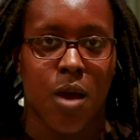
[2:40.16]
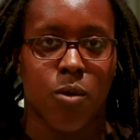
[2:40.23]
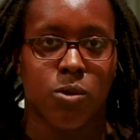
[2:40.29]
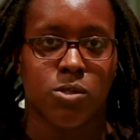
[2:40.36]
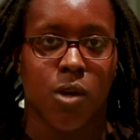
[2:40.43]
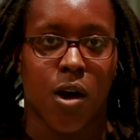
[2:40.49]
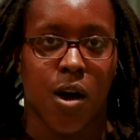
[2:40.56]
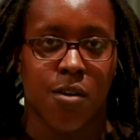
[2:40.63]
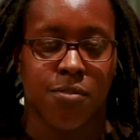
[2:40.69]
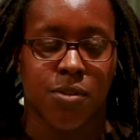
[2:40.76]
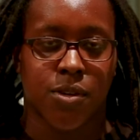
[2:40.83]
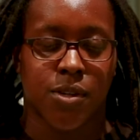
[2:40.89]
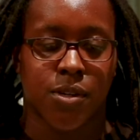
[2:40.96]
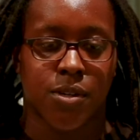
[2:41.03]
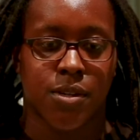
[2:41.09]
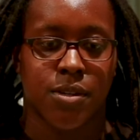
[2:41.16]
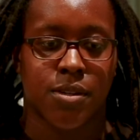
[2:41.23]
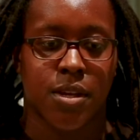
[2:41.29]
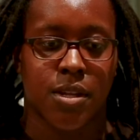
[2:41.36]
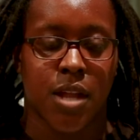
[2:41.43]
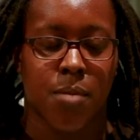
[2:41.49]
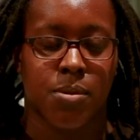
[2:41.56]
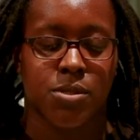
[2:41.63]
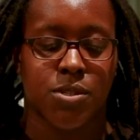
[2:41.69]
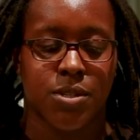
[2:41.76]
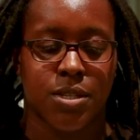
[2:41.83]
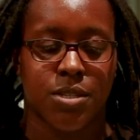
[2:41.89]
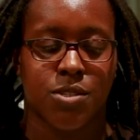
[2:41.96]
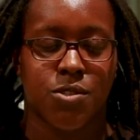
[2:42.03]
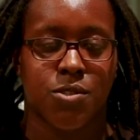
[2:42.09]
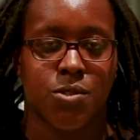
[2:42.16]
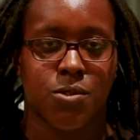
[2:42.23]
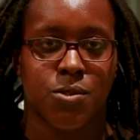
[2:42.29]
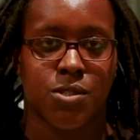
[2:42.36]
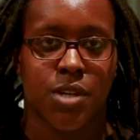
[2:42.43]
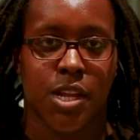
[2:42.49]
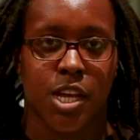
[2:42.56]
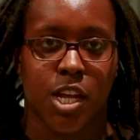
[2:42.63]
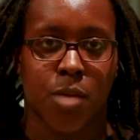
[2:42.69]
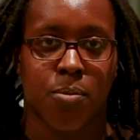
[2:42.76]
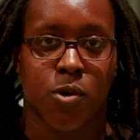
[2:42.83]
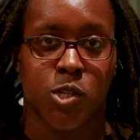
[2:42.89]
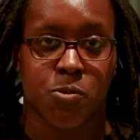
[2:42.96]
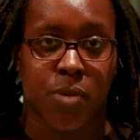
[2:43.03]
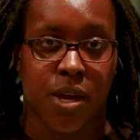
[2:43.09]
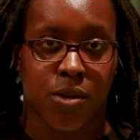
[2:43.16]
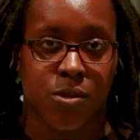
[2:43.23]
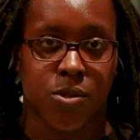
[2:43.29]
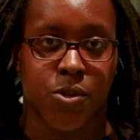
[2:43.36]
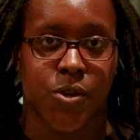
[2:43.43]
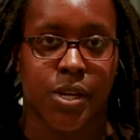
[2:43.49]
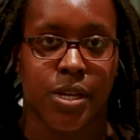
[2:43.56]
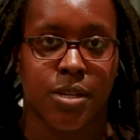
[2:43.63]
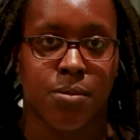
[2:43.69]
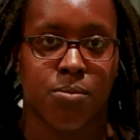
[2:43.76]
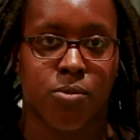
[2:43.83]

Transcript: I was offered an opportunity to study at a post-baccalaureate